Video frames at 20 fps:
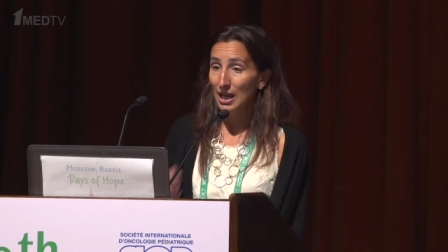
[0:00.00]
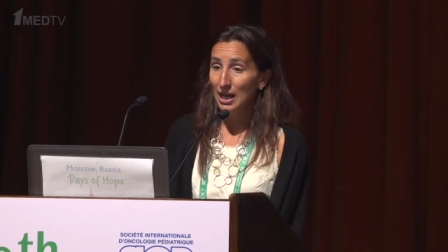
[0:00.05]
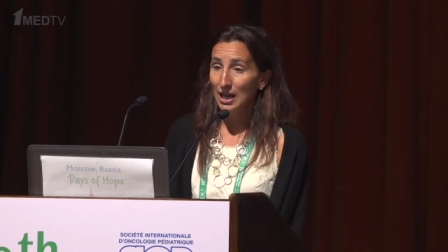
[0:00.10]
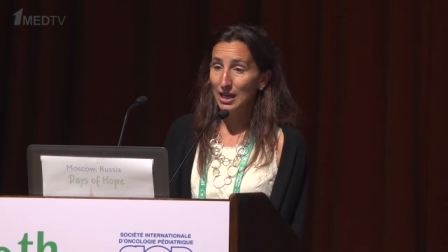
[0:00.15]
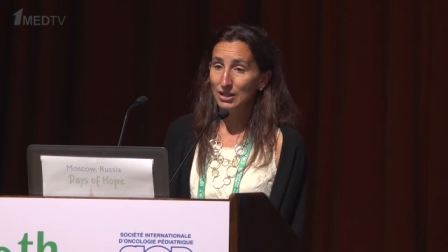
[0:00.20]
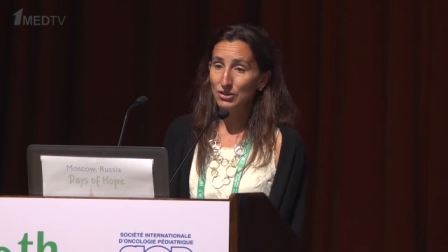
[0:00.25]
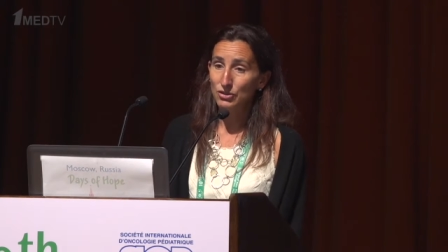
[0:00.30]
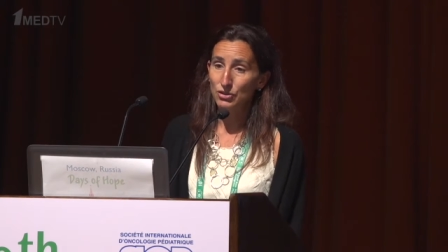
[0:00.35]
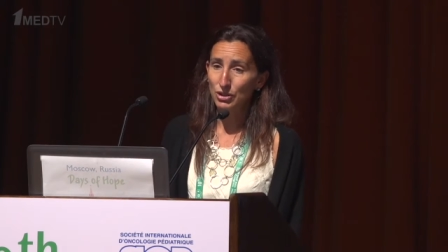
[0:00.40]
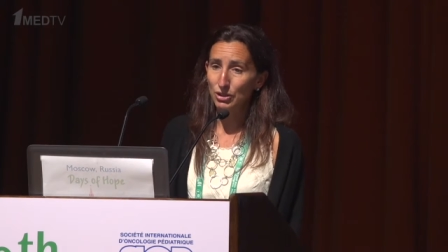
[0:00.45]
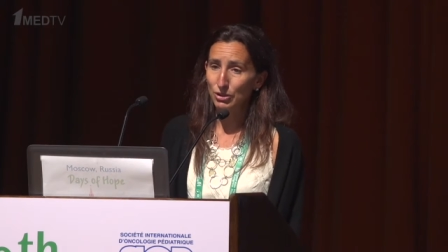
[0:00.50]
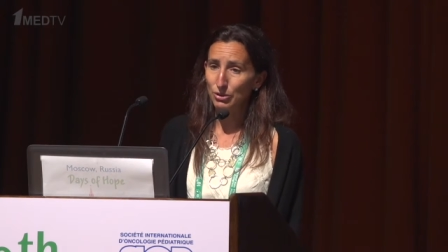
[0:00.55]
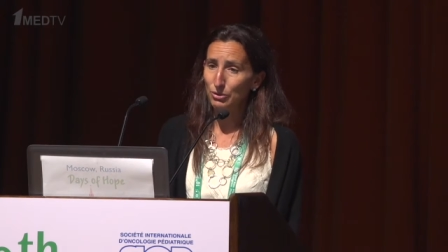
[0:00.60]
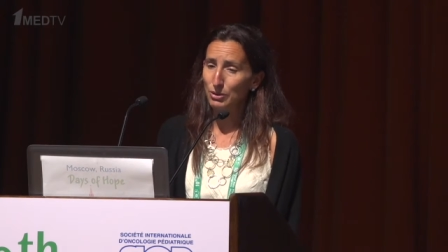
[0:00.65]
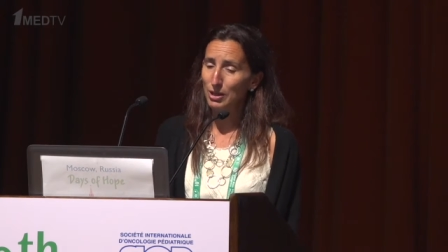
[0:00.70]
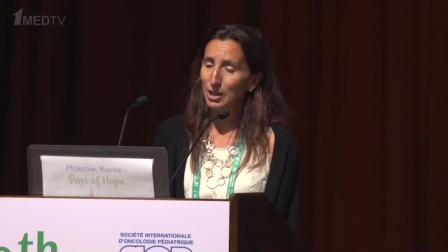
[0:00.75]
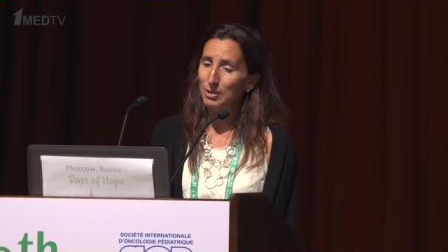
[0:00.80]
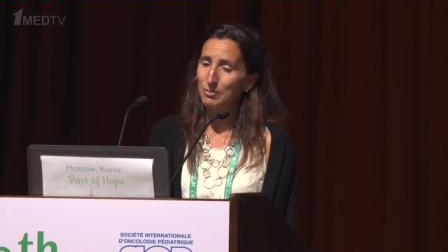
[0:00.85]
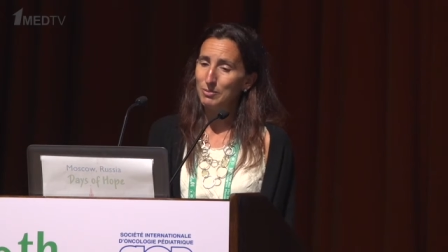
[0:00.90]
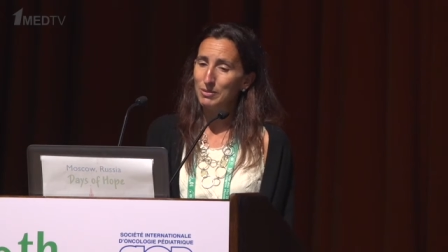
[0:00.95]
And so
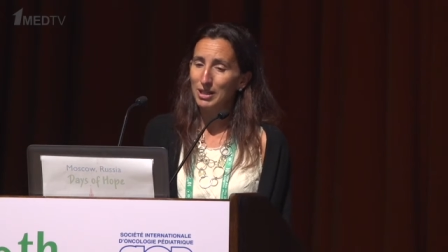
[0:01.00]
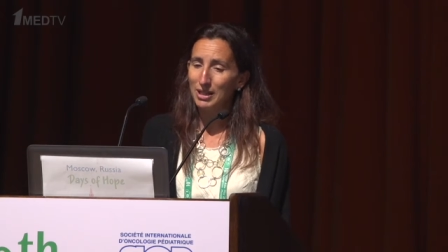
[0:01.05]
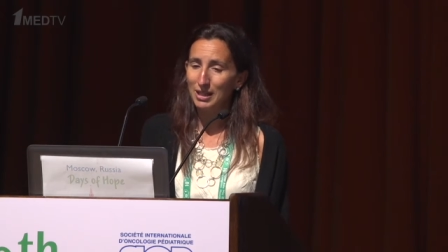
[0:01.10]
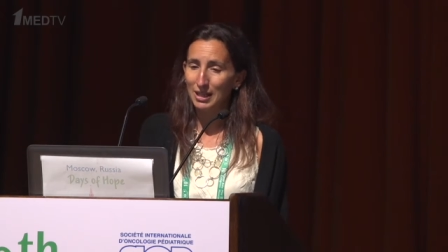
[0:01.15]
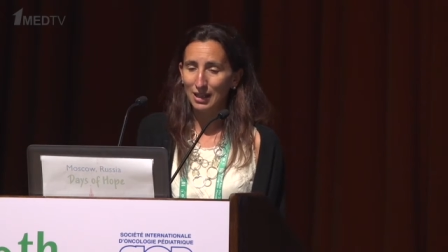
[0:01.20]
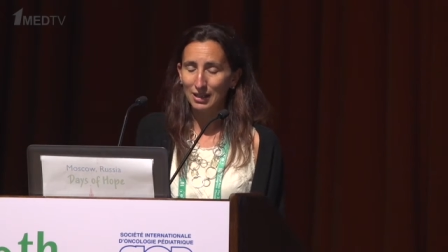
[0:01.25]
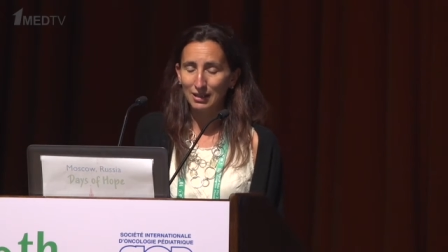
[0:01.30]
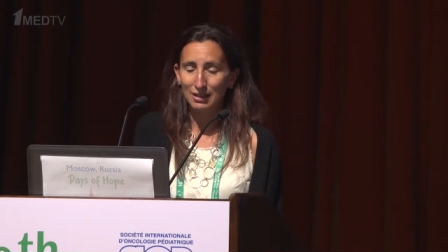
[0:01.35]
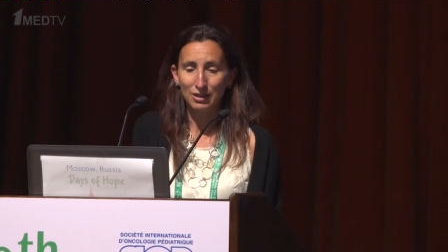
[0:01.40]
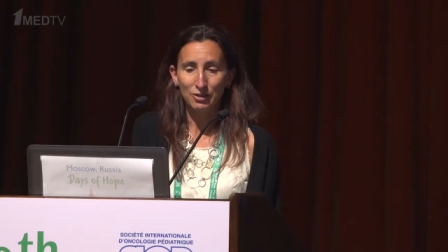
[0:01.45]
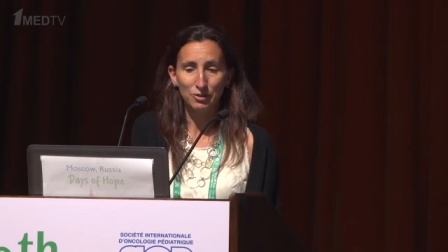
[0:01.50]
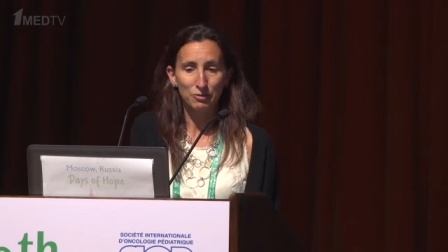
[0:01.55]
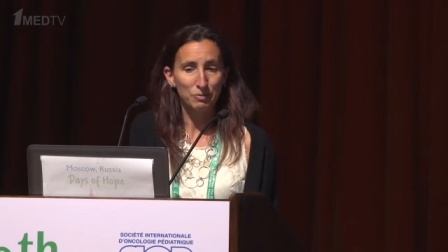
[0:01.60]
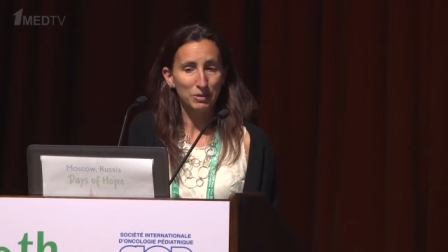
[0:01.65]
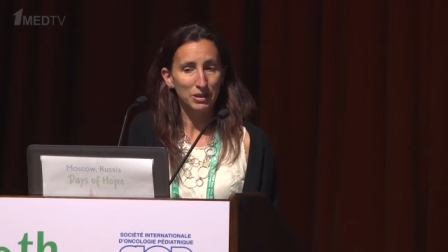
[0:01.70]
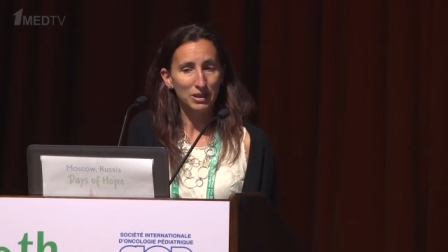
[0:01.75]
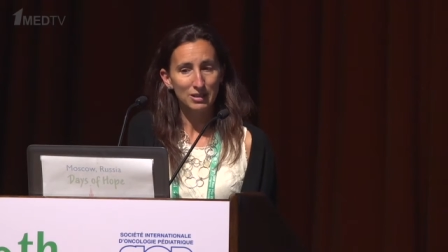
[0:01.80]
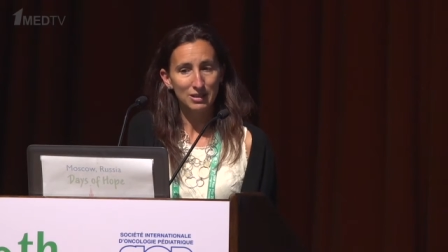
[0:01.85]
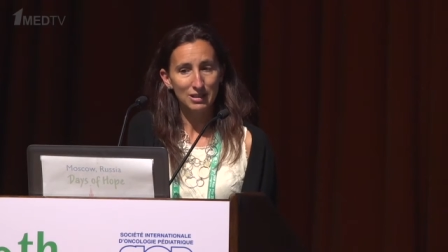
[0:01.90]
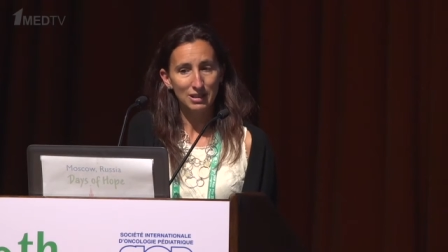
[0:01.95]
again, there have
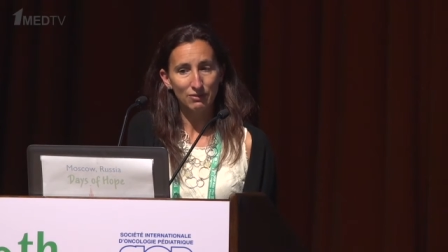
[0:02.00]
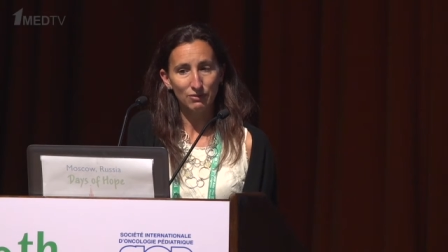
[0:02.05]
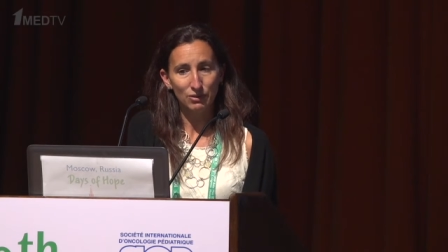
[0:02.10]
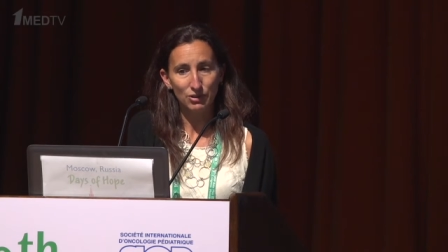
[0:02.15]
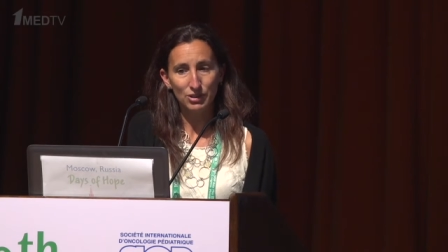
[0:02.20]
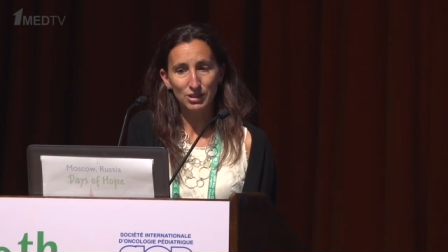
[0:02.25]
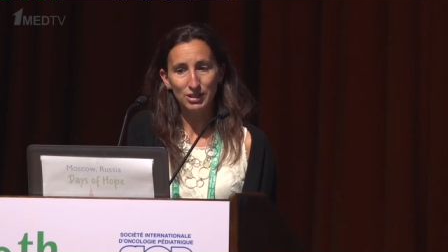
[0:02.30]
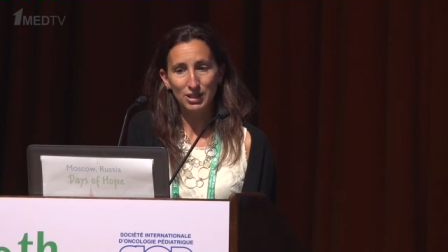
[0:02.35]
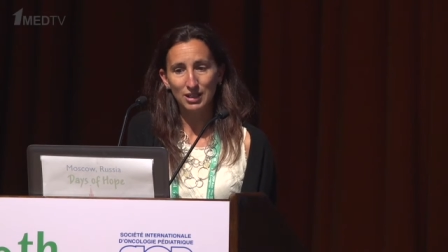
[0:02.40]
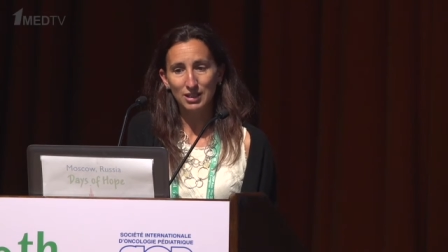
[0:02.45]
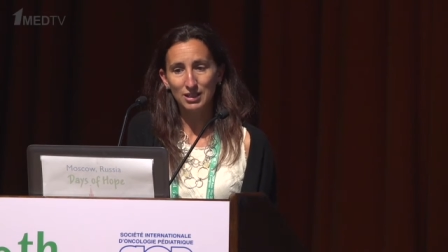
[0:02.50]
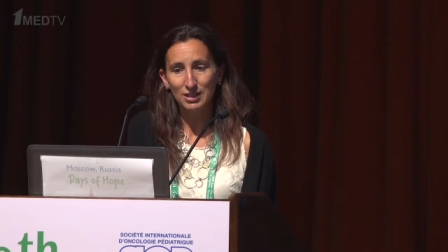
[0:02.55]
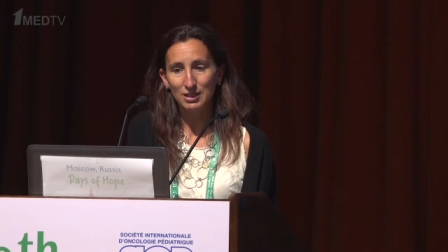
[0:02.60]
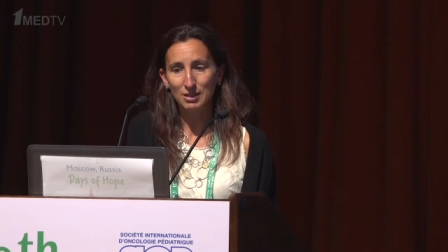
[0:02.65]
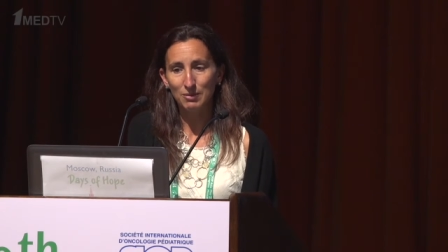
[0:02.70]
been several studies.